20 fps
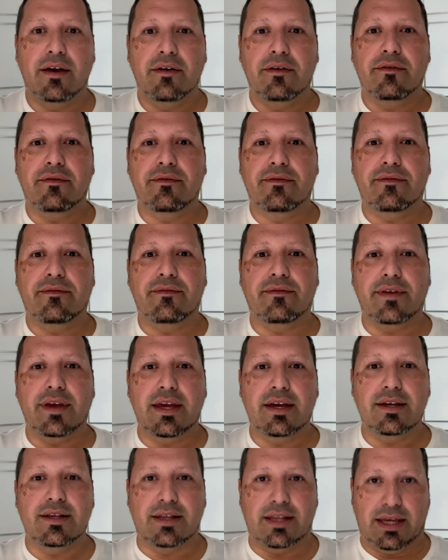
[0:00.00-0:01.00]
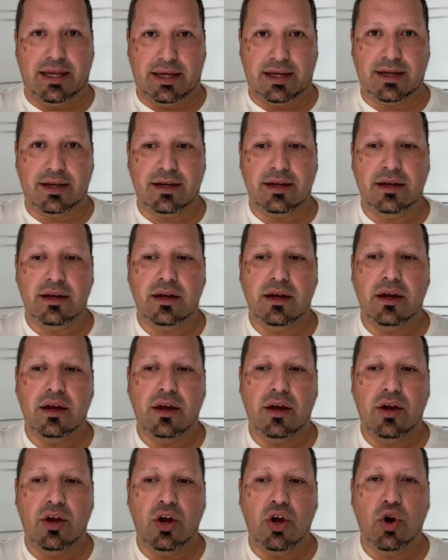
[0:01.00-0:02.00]
feeling
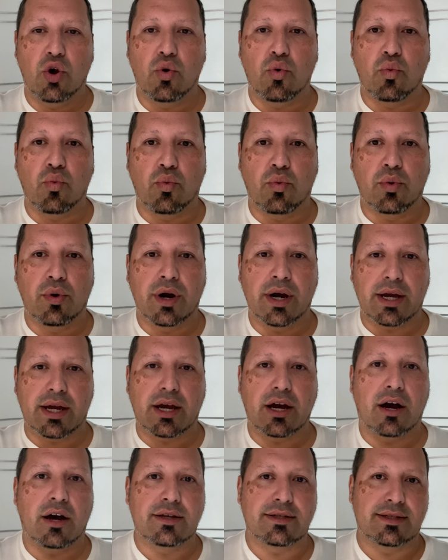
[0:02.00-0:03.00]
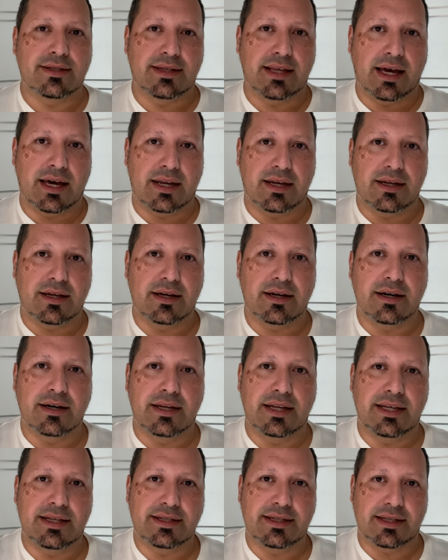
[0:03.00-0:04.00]
what causes that
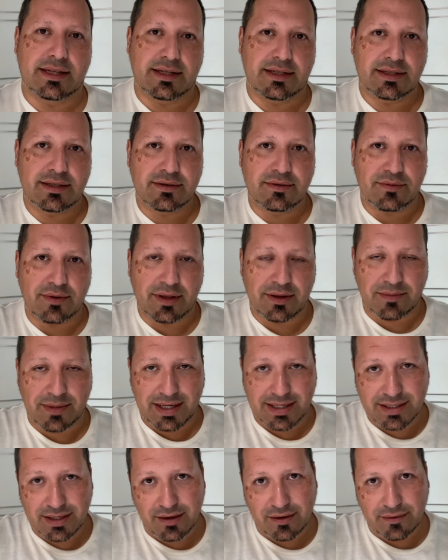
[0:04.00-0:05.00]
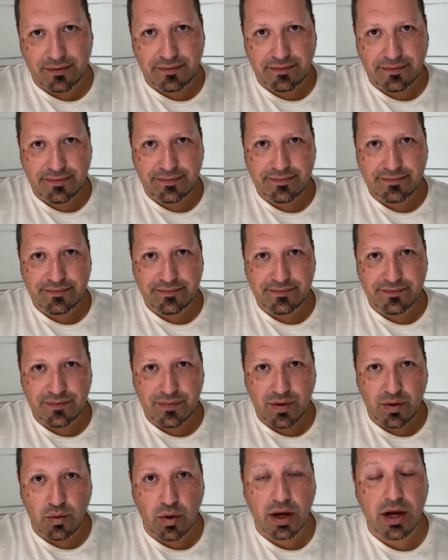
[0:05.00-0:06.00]
uneasiness within myself.
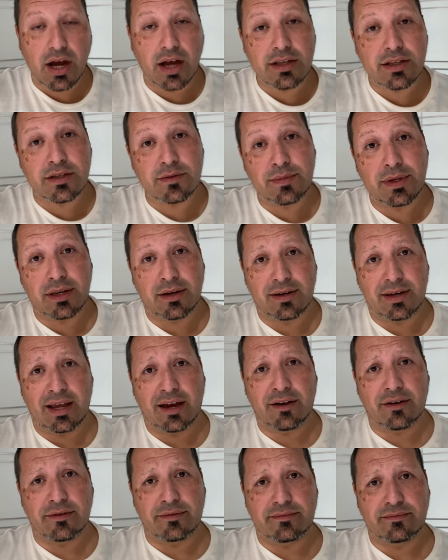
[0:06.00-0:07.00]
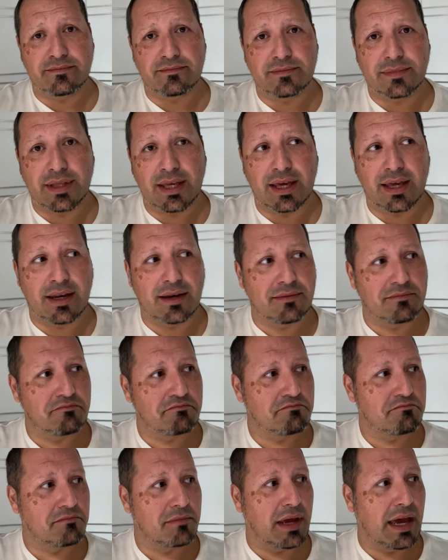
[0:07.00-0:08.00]
What causes me to doubt that
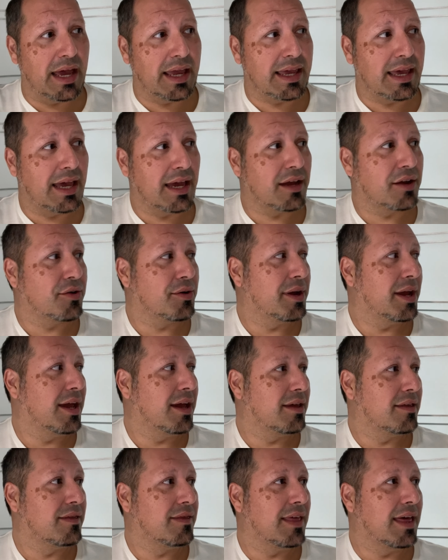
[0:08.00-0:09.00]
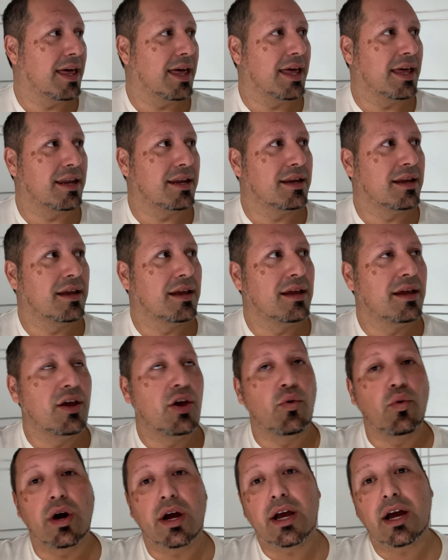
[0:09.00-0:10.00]
I can't create that?
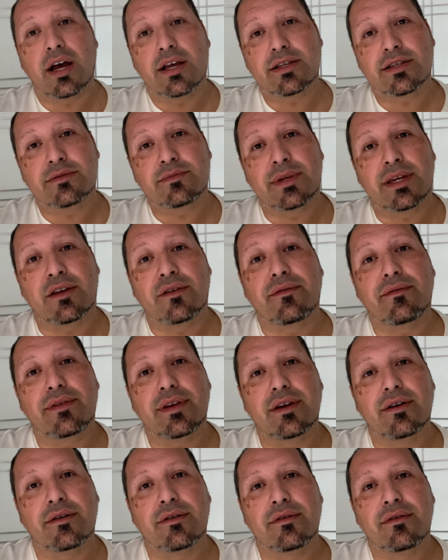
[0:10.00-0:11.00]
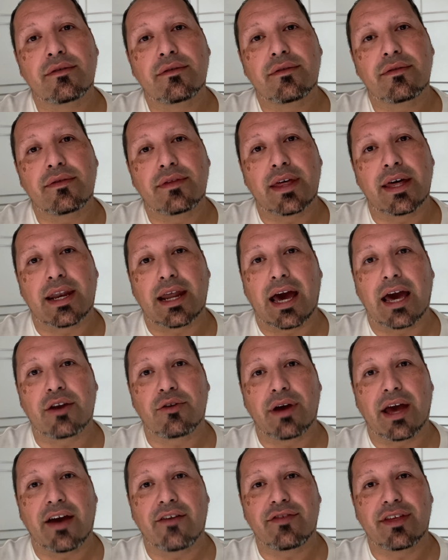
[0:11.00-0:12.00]
What causes me to feel that I
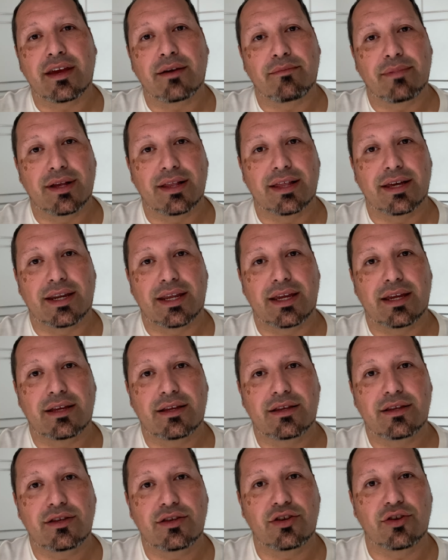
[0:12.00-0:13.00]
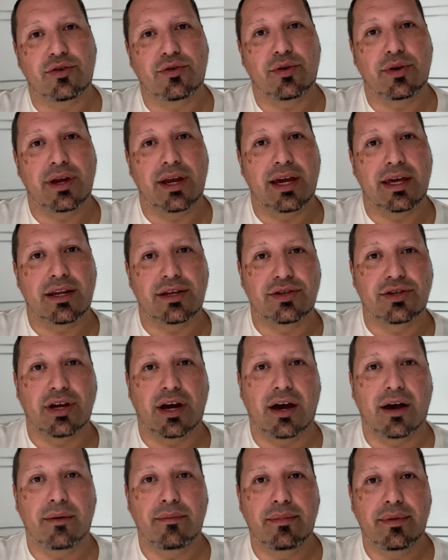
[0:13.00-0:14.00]
don't have the ability to create a
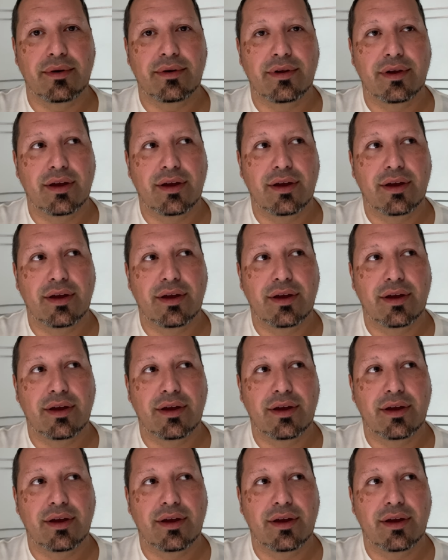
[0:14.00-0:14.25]
job,